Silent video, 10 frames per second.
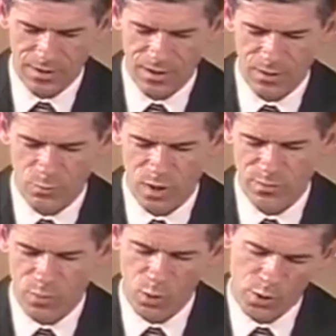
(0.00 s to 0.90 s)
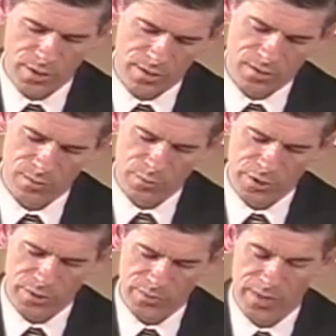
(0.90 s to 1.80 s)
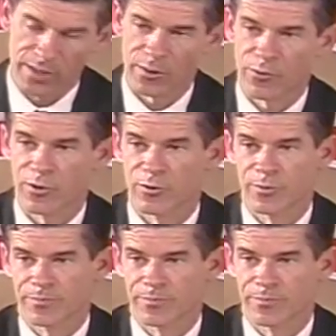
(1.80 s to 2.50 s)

And what port were you admitted through?